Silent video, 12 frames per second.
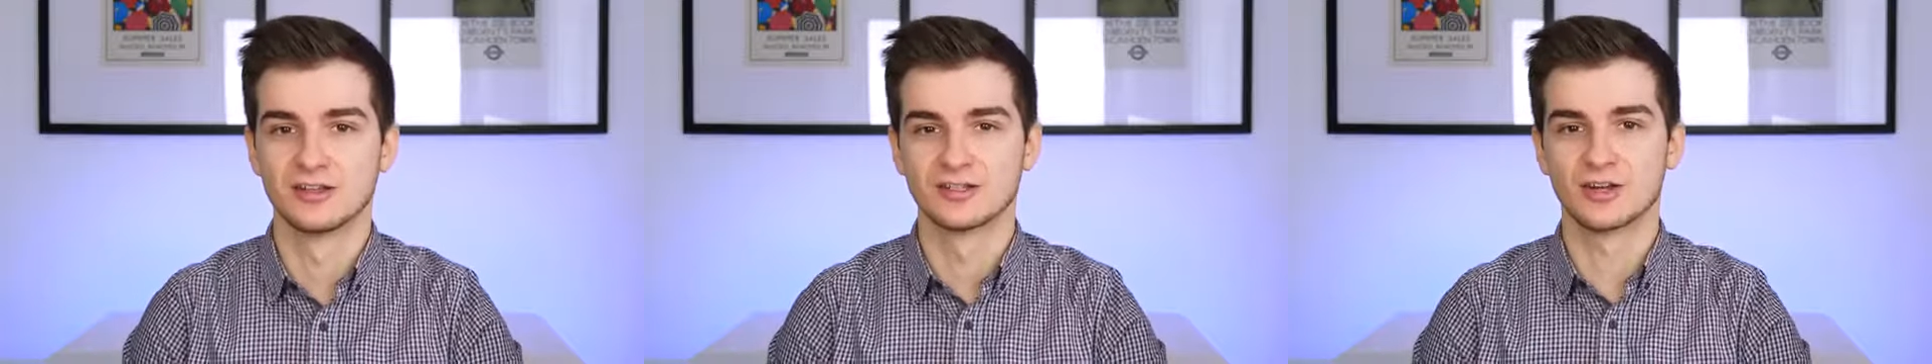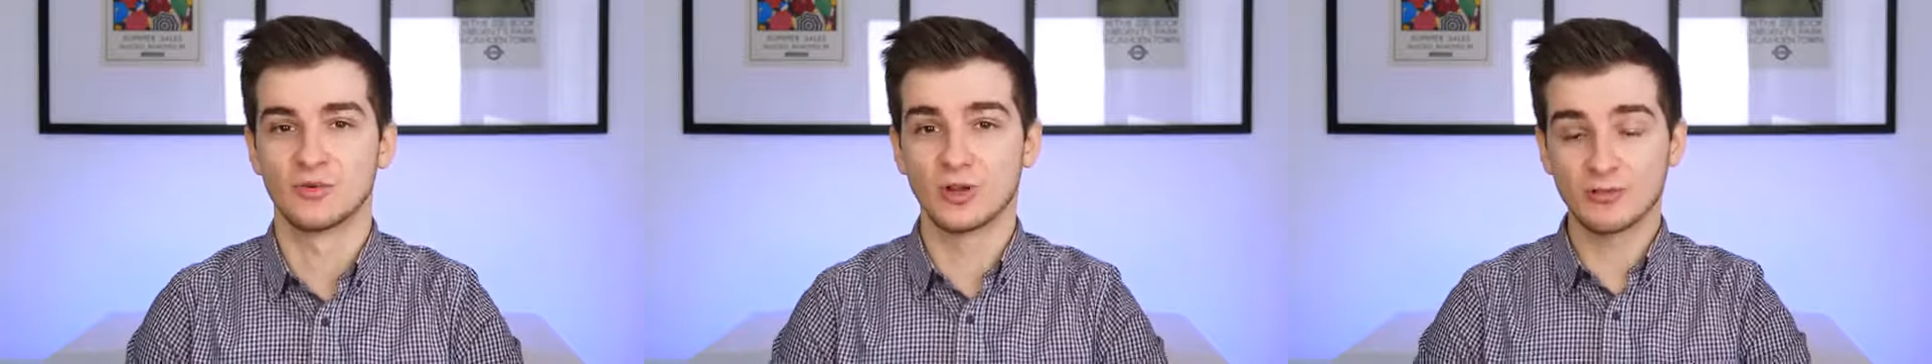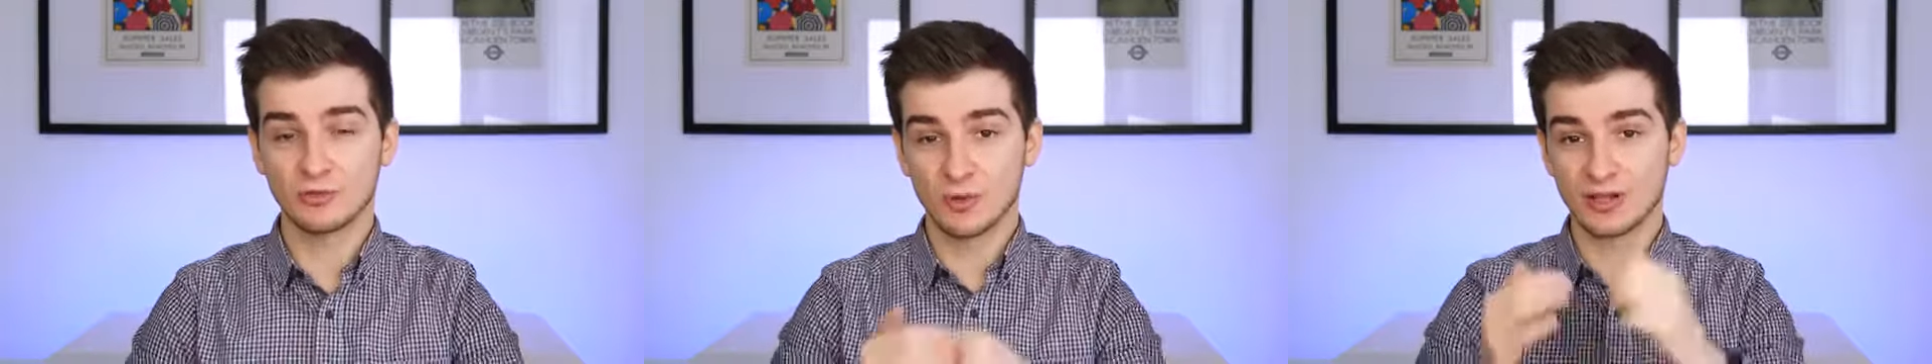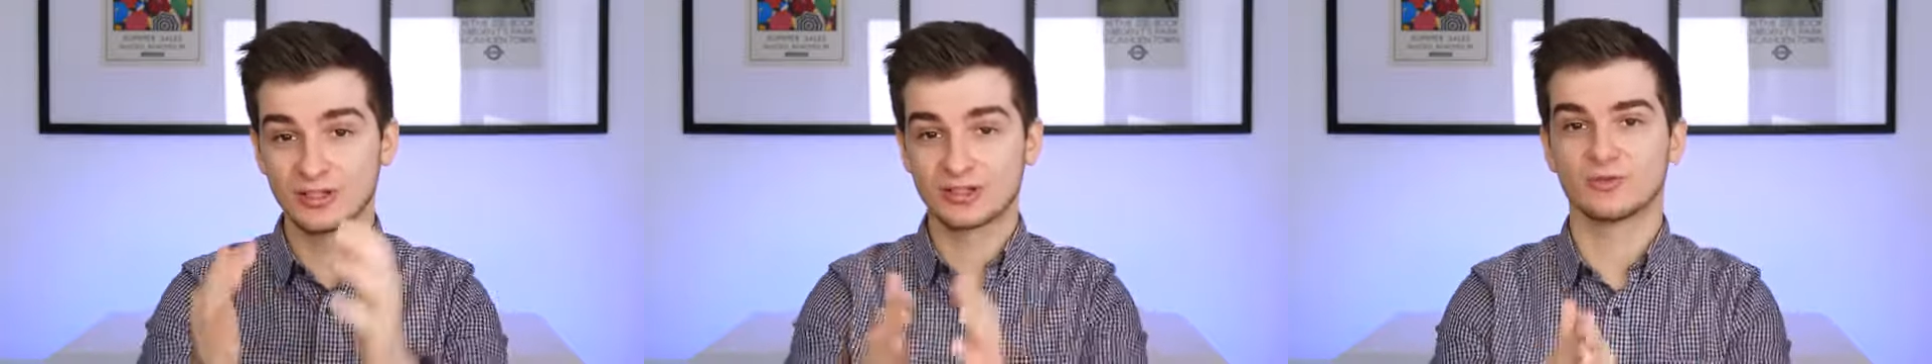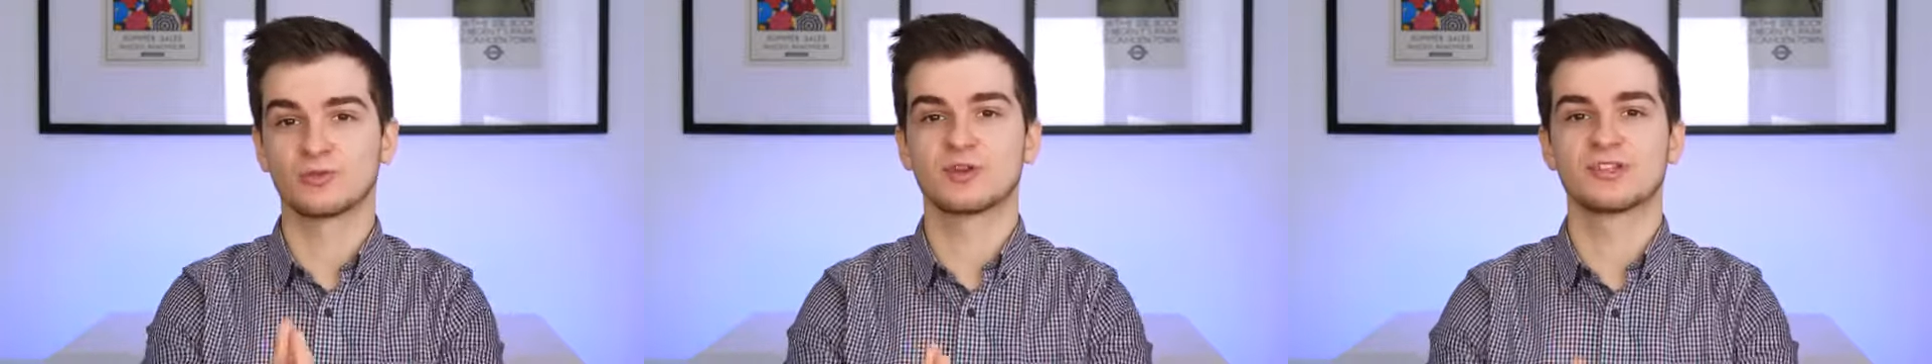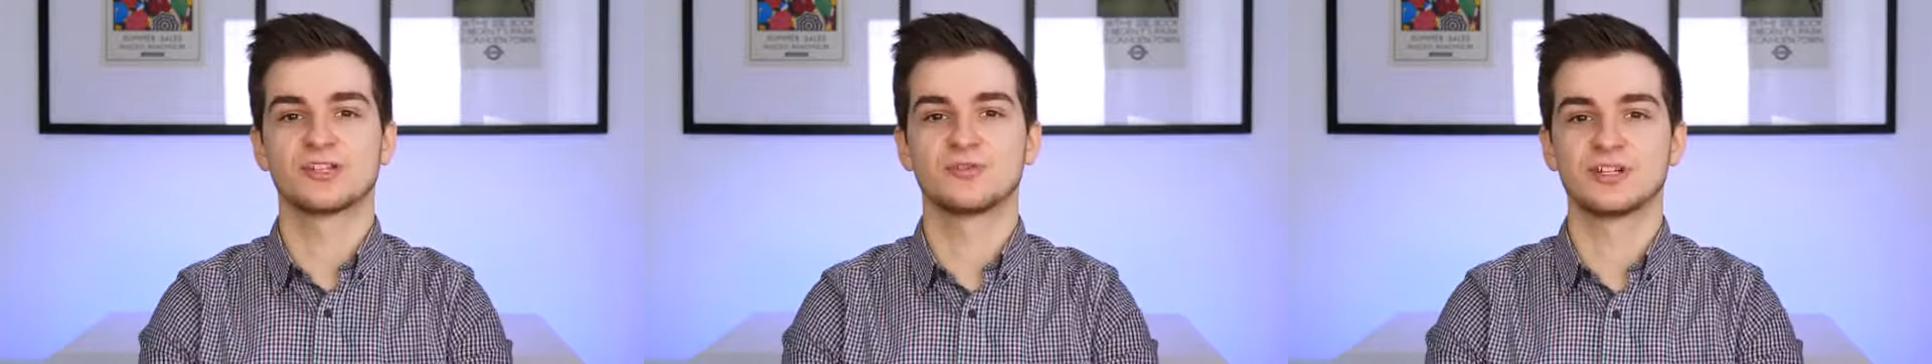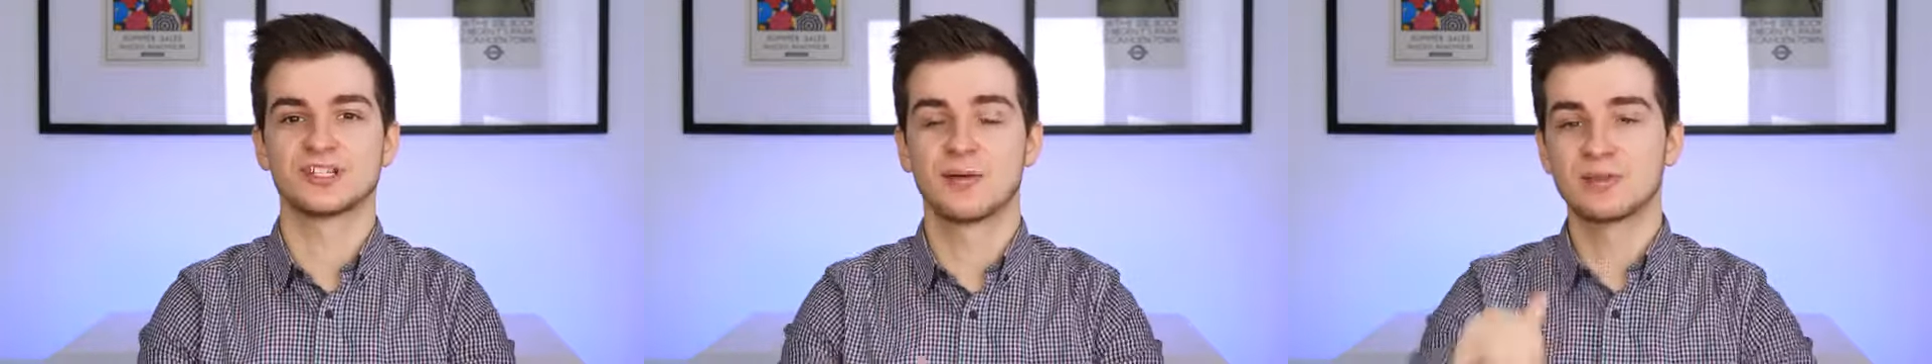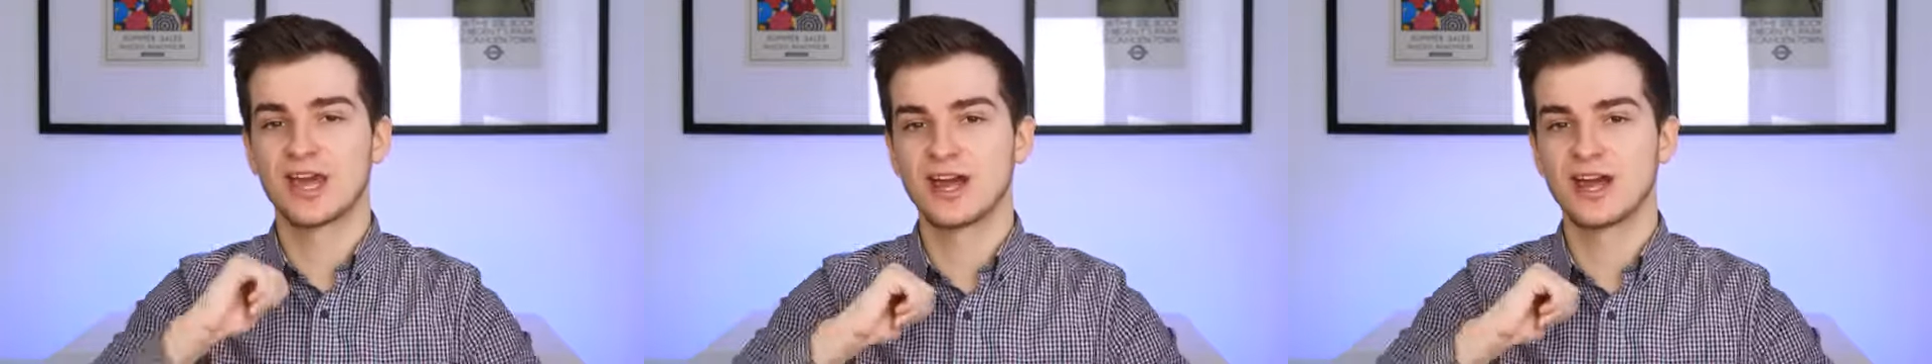So welcome to my Leaks and Rumors series. I'm